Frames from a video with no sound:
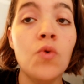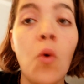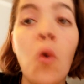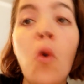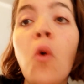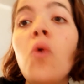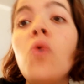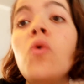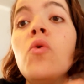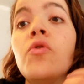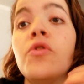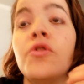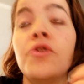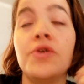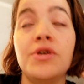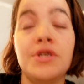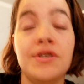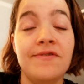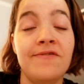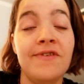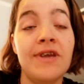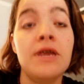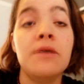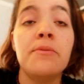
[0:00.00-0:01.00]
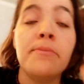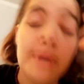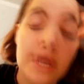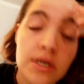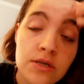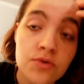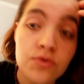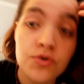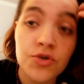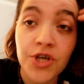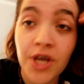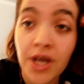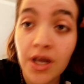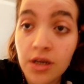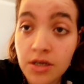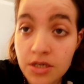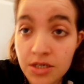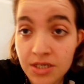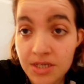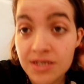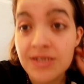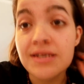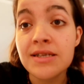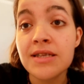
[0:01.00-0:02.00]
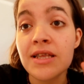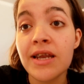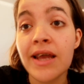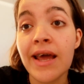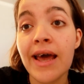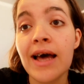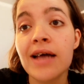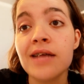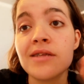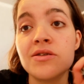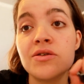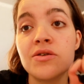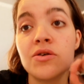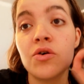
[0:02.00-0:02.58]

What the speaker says: all the developmental changes that it had